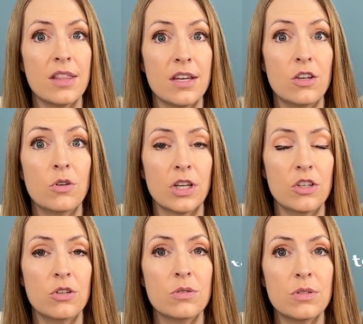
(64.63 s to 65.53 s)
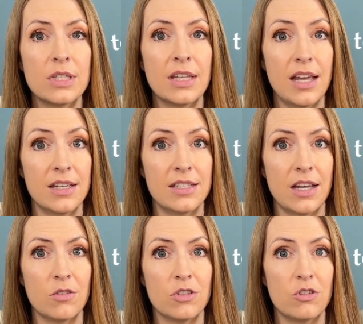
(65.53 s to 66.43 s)
then you can use the S
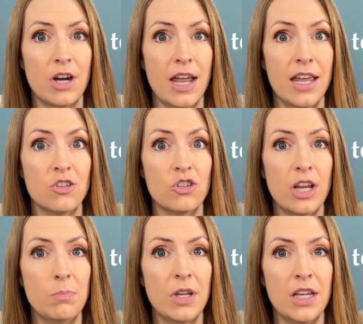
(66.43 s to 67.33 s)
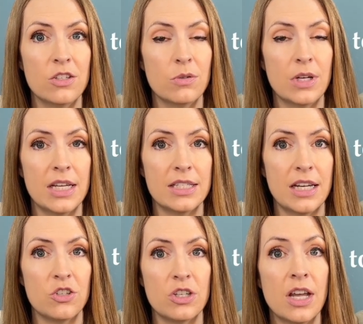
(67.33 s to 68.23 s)
sound to try and shape it into an
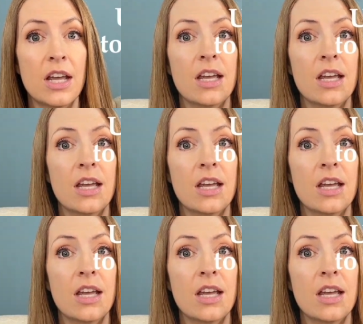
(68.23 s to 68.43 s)
SH.